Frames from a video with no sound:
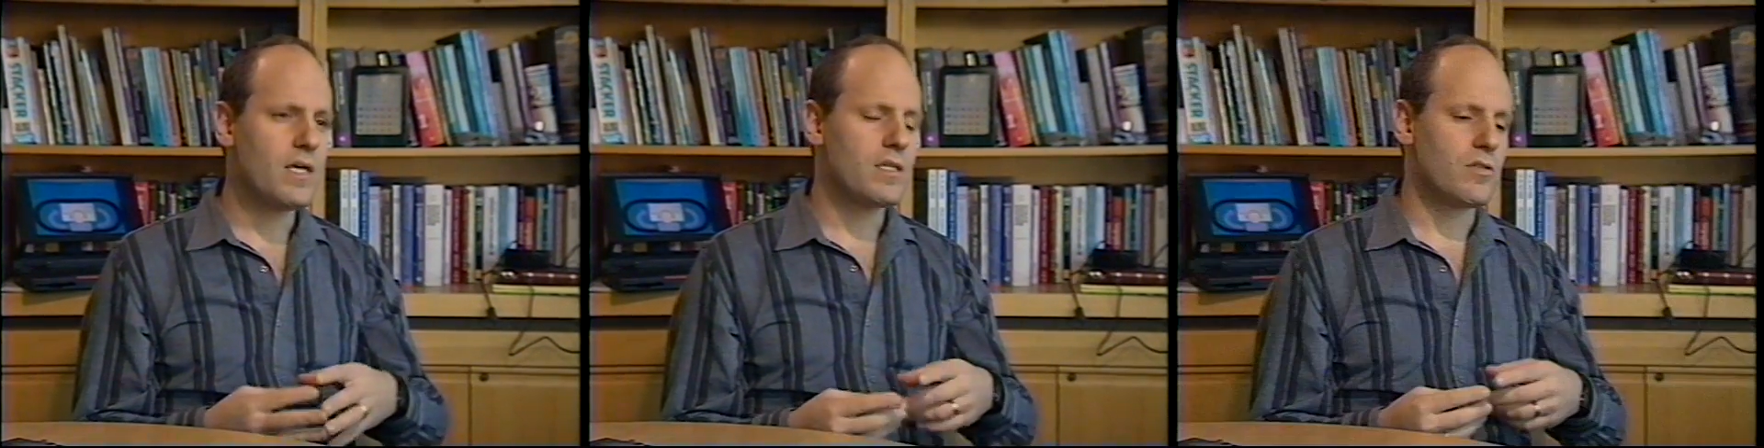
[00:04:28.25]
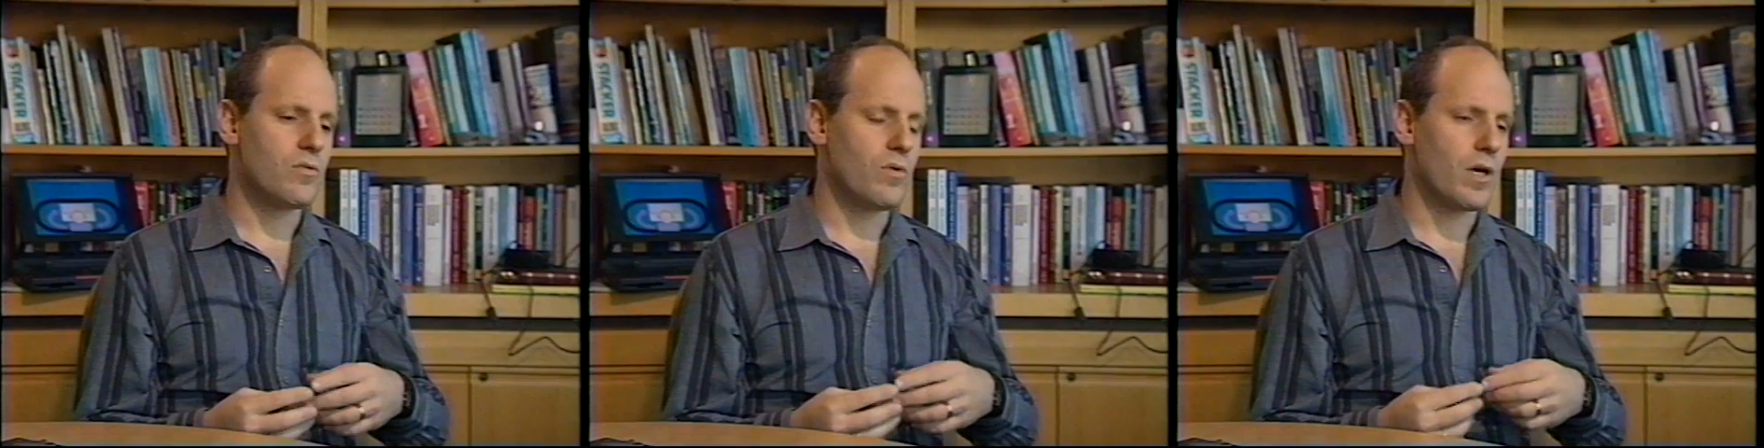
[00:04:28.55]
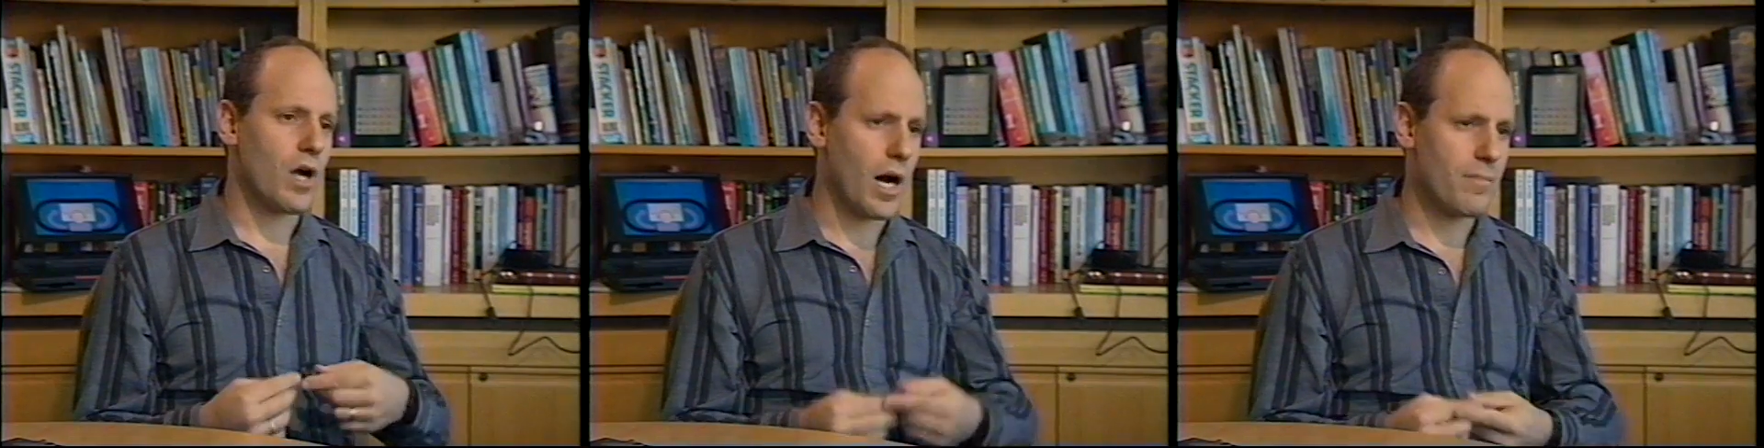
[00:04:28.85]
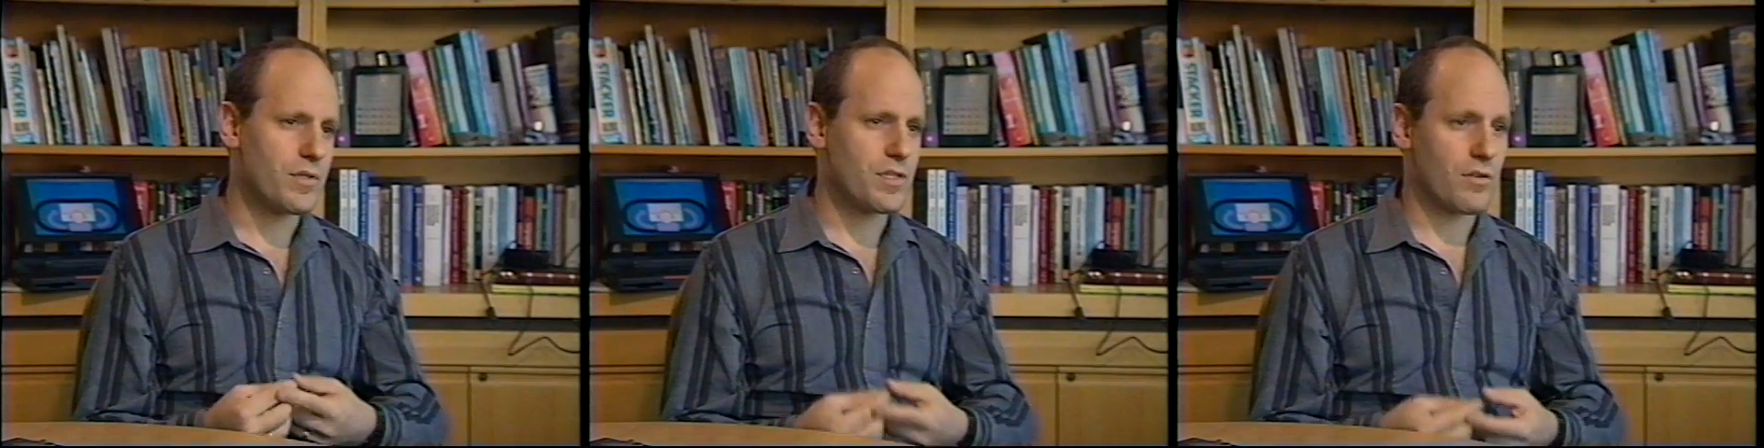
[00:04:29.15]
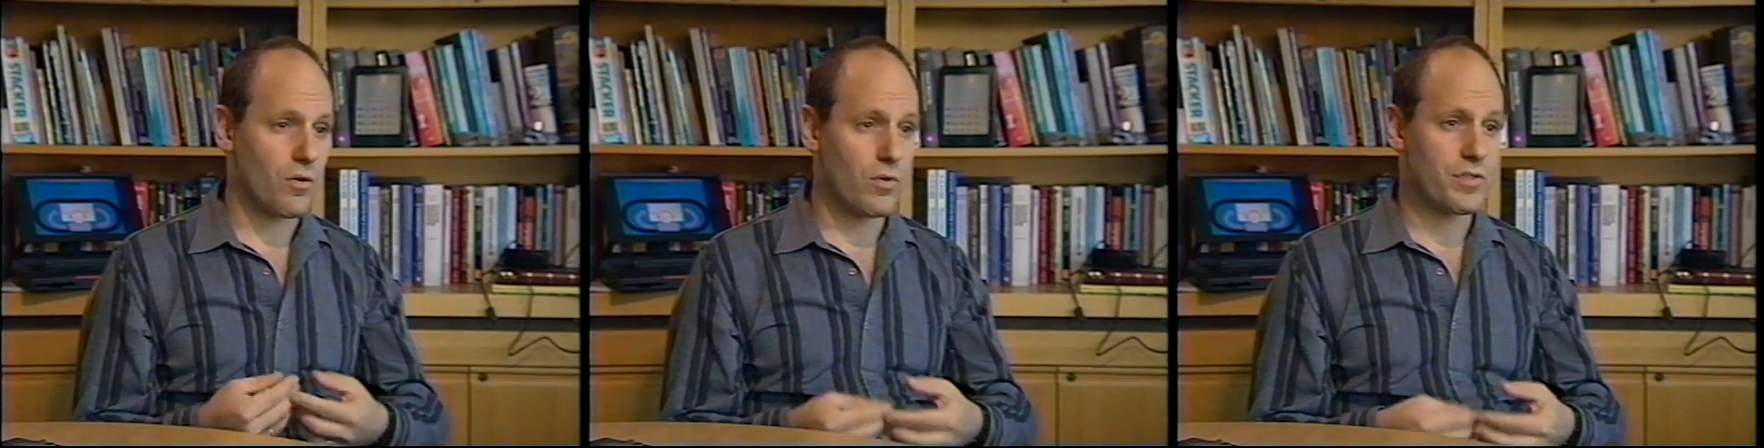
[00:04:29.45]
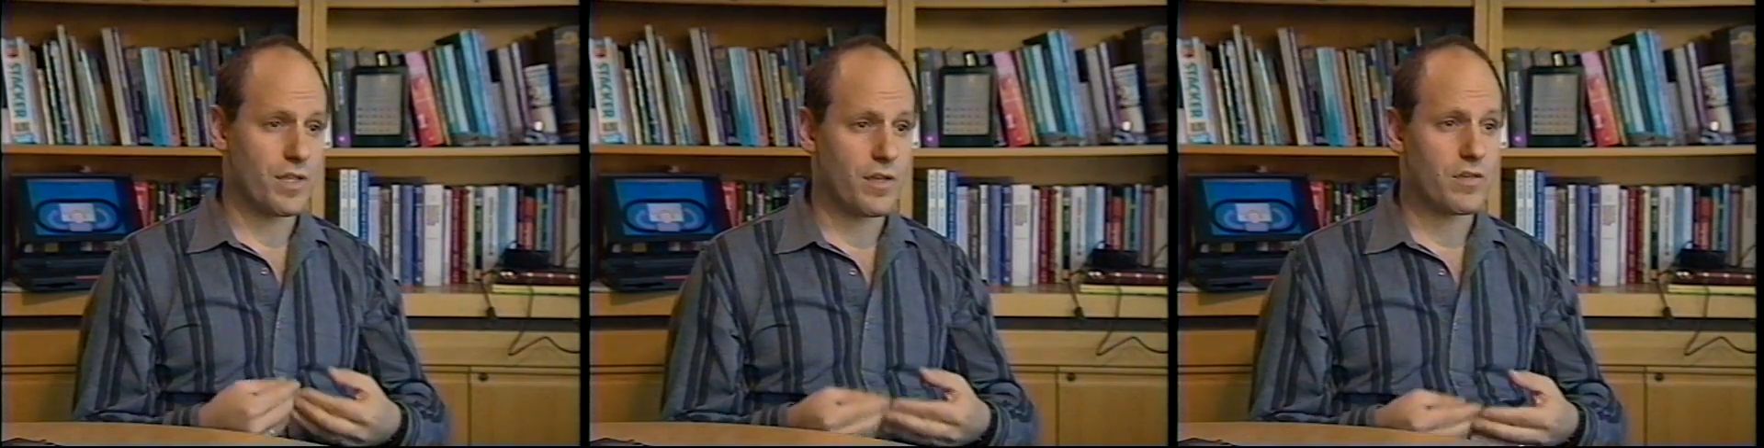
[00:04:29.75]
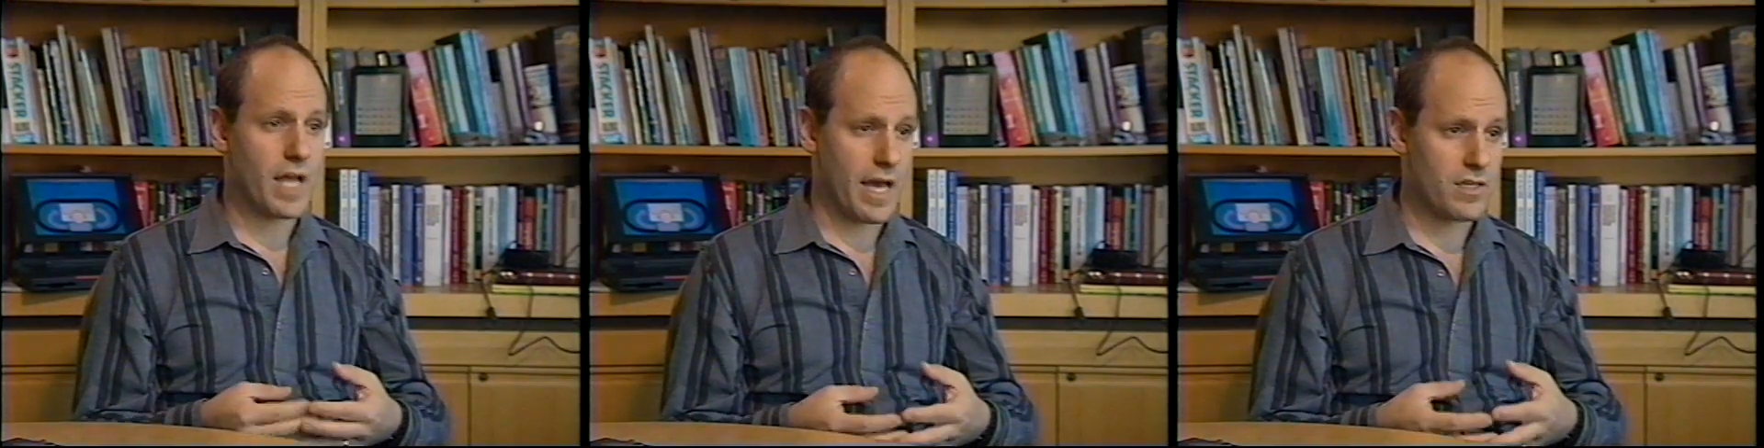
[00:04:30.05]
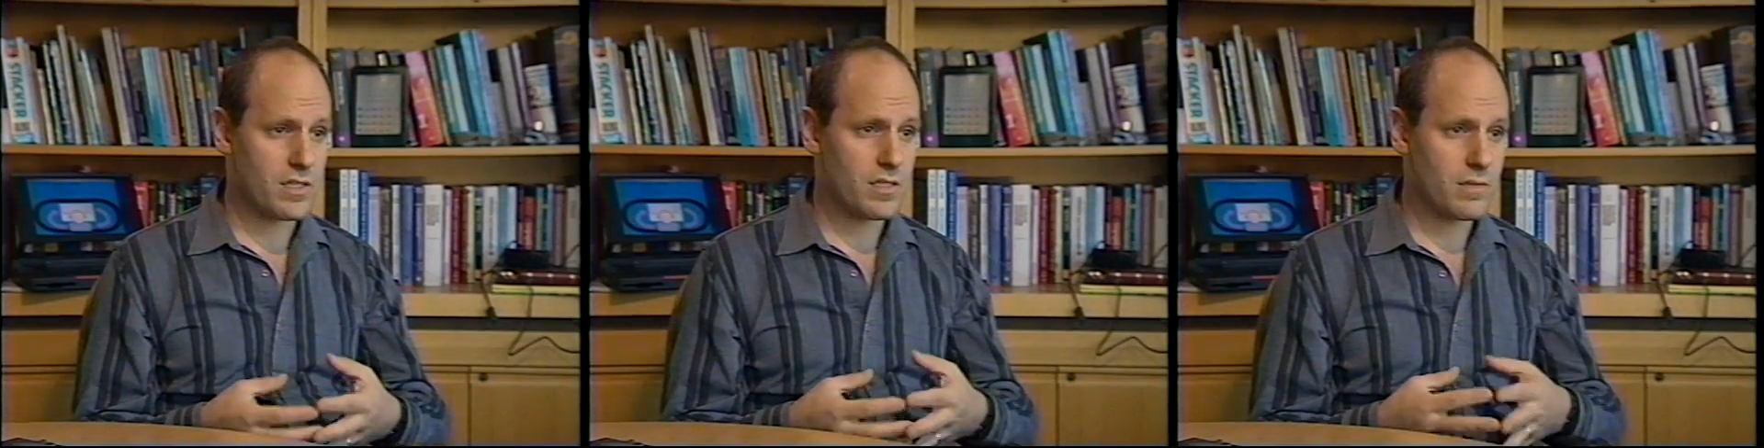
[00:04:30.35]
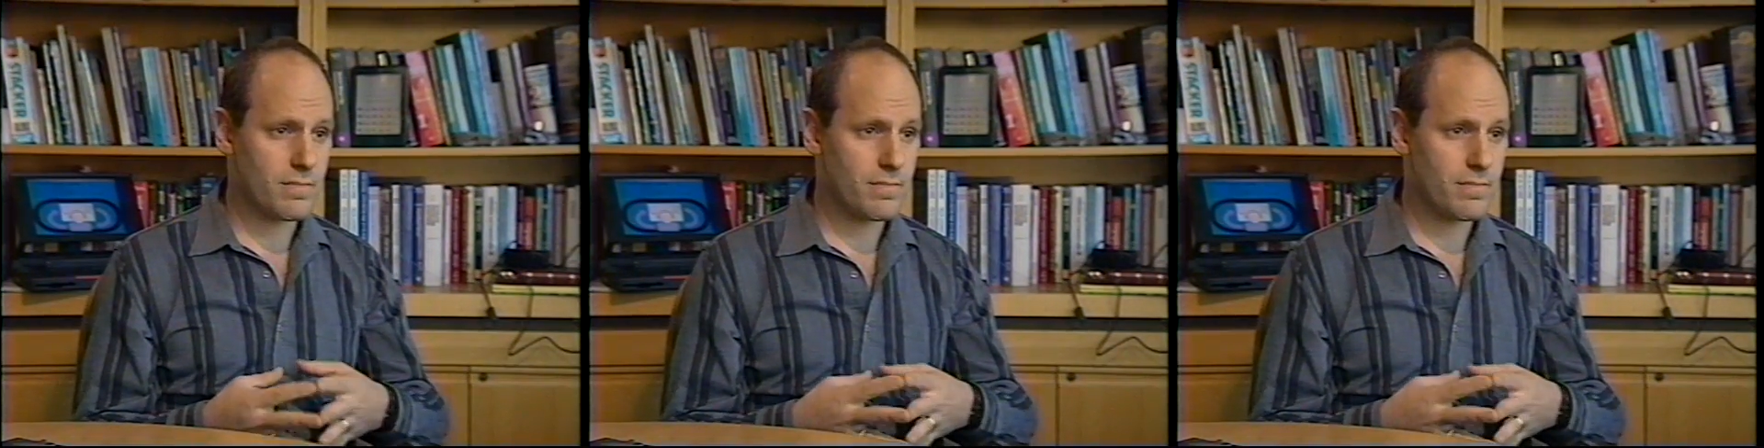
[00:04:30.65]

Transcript: to accomplish their goals in their tasks.